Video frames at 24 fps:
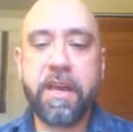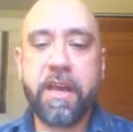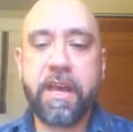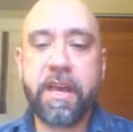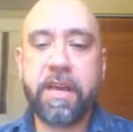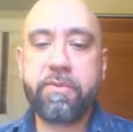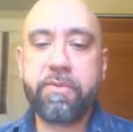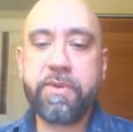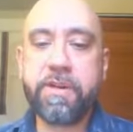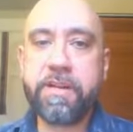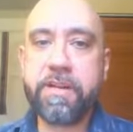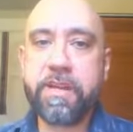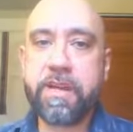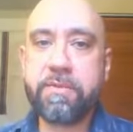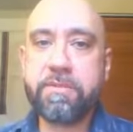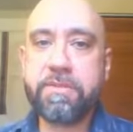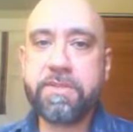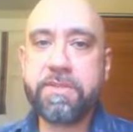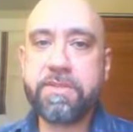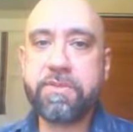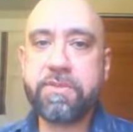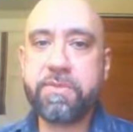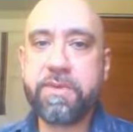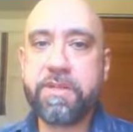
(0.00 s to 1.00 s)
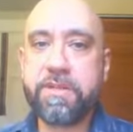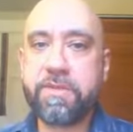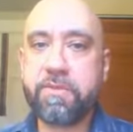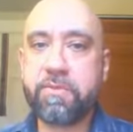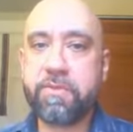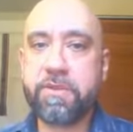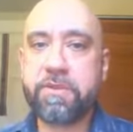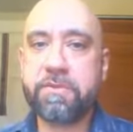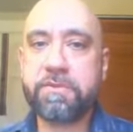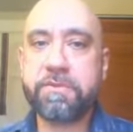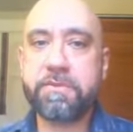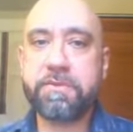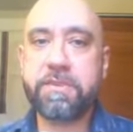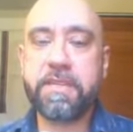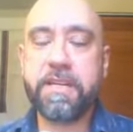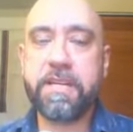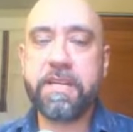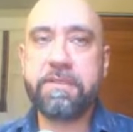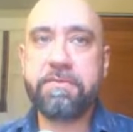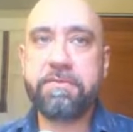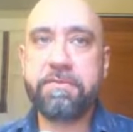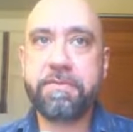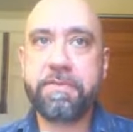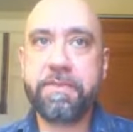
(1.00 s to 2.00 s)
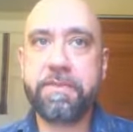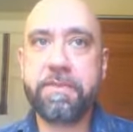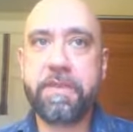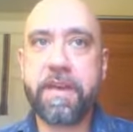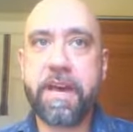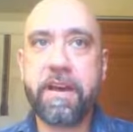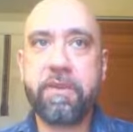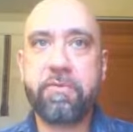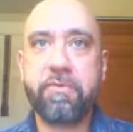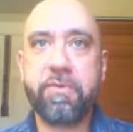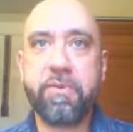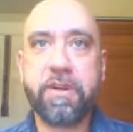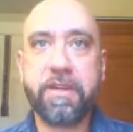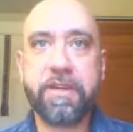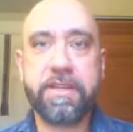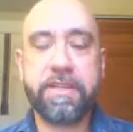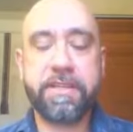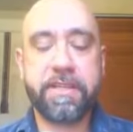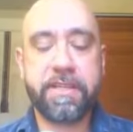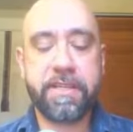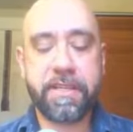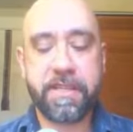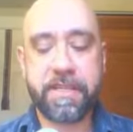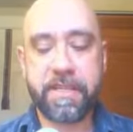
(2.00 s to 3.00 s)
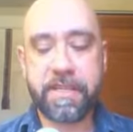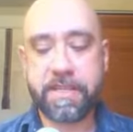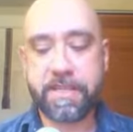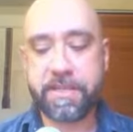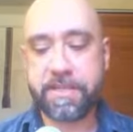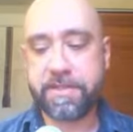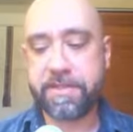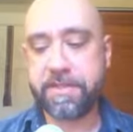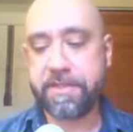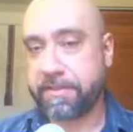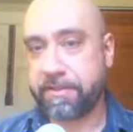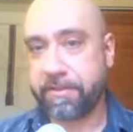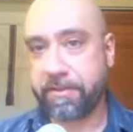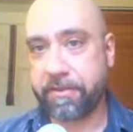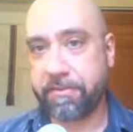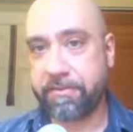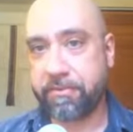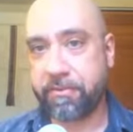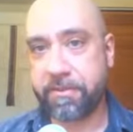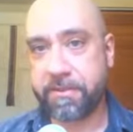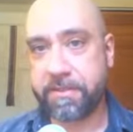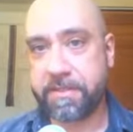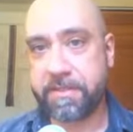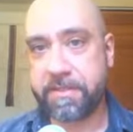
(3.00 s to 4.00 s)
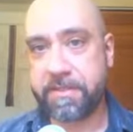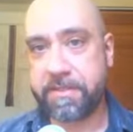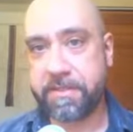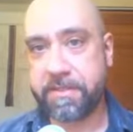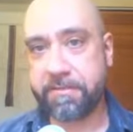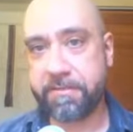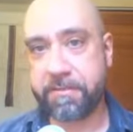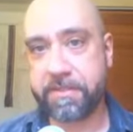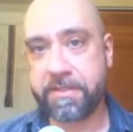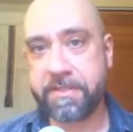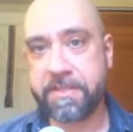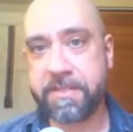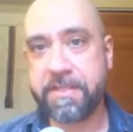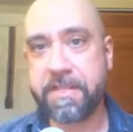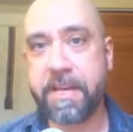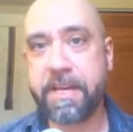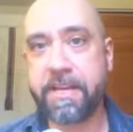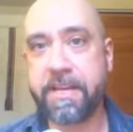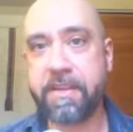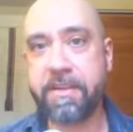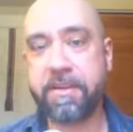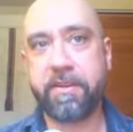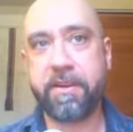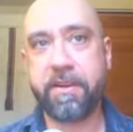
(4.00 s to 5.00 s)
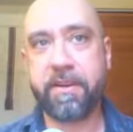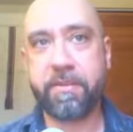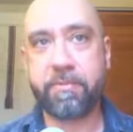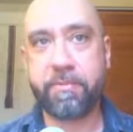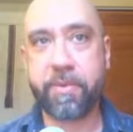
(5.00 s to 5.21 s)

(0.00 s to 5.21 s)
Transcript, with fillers: And when it comes to It's a Wonderful Life, that one is, of course, a different setting,